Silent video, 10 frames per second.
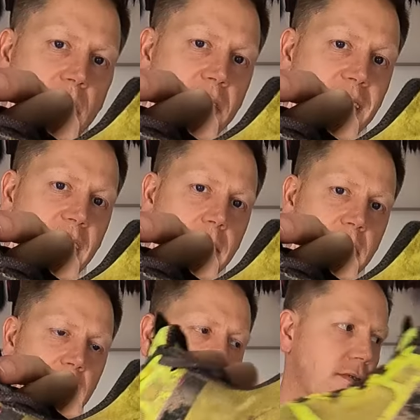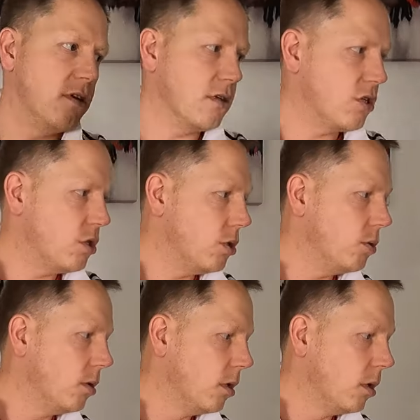1 didn't have it, and neither did the 2.